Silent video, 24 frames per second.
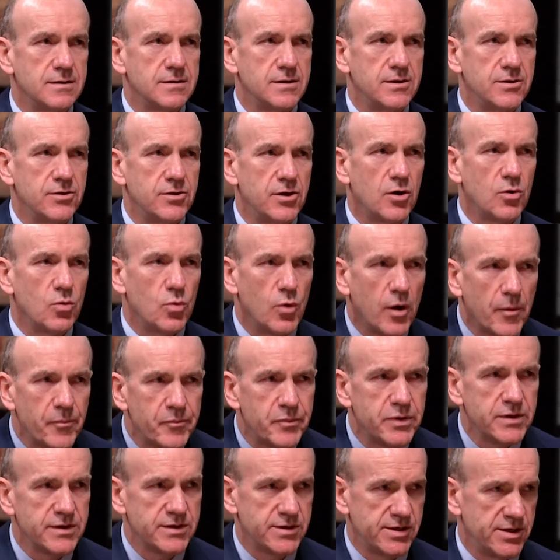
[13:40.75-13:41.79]
You know what
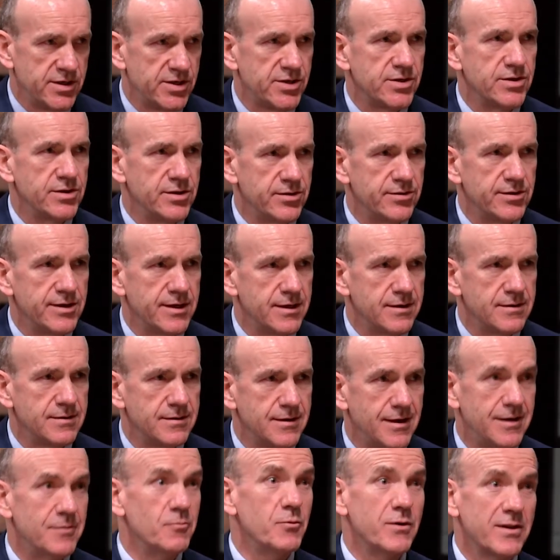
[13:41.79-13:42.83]
position you're in,
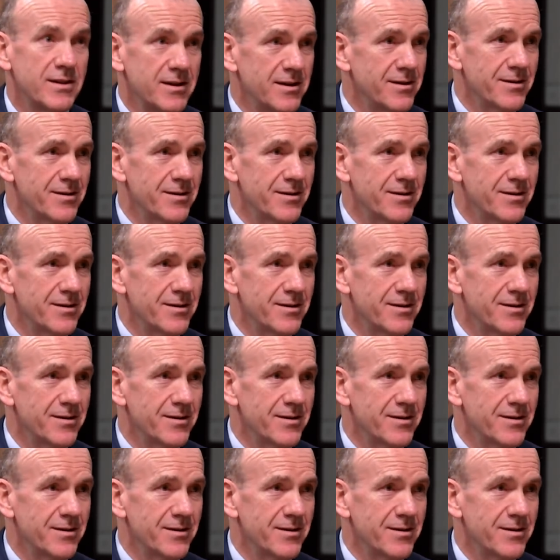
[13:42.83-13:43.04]
whether